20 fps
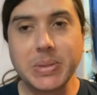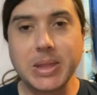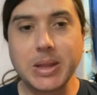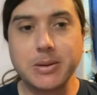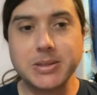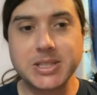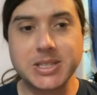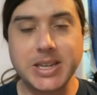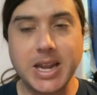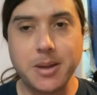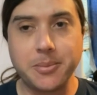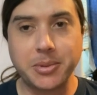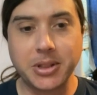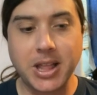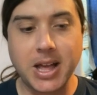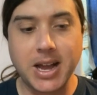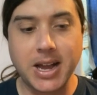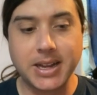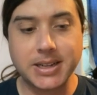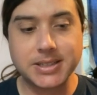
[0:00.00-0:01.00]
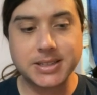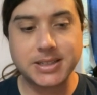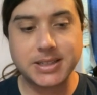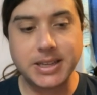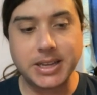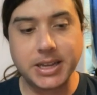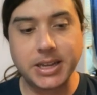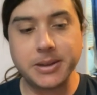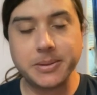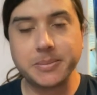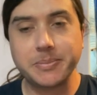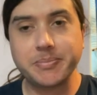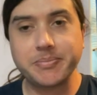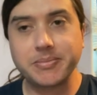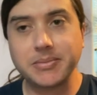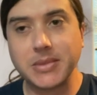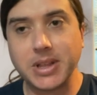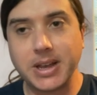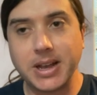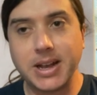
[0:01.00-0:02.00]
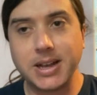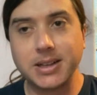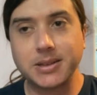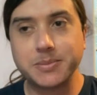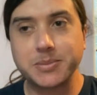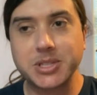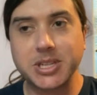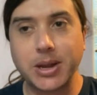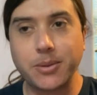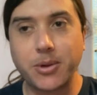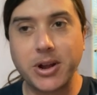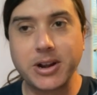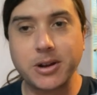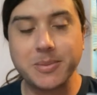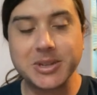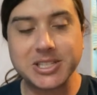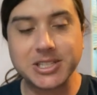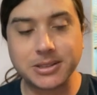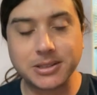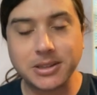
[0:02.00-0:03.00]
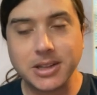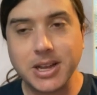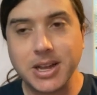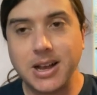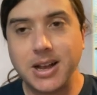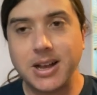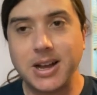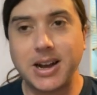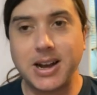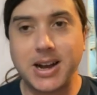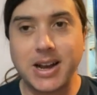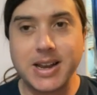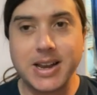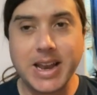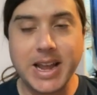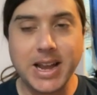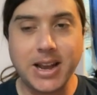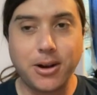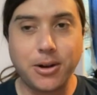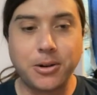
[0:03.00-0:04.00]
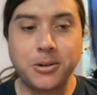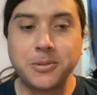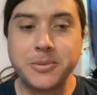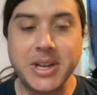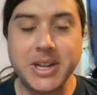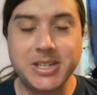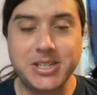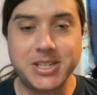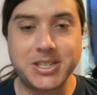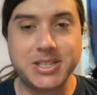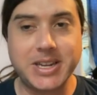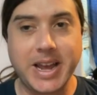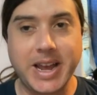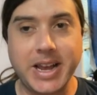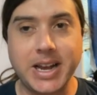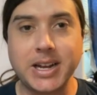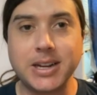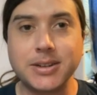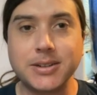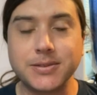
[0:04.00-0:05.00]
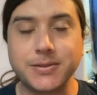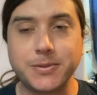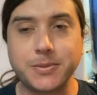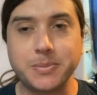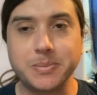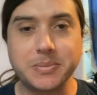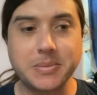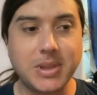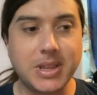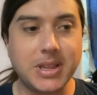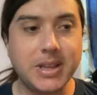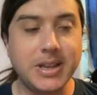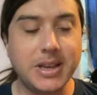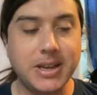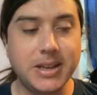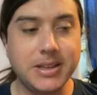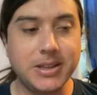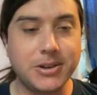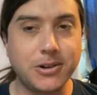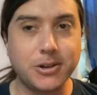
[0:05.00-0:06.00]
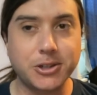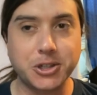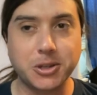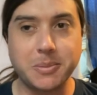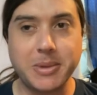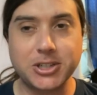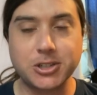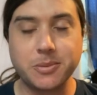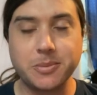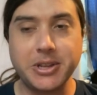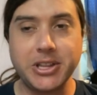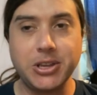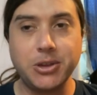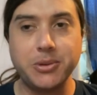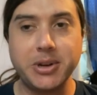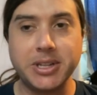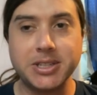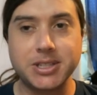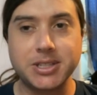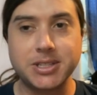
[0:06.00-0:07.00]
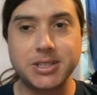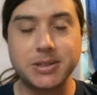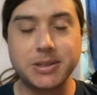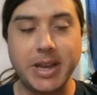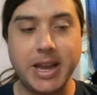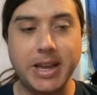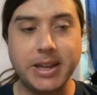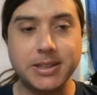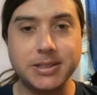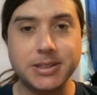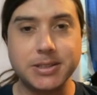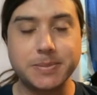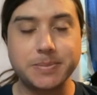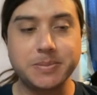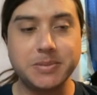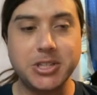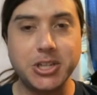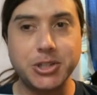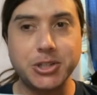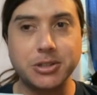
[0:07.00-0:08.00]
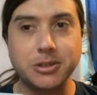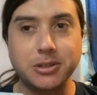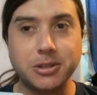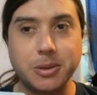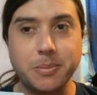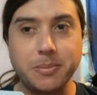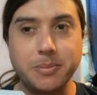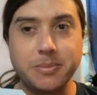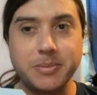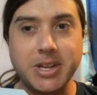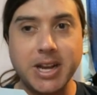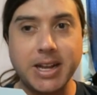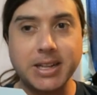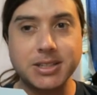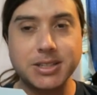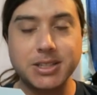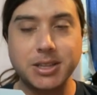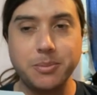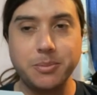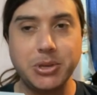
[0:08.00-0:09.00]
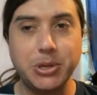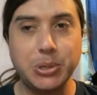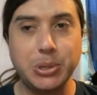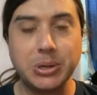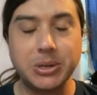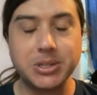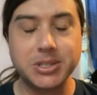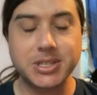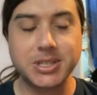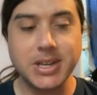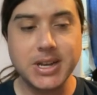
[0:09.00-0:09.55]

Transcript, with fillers: stabilize the uh, Sidewinder missile. Uh, now they just have inertial measurement units and digital com guidance computers,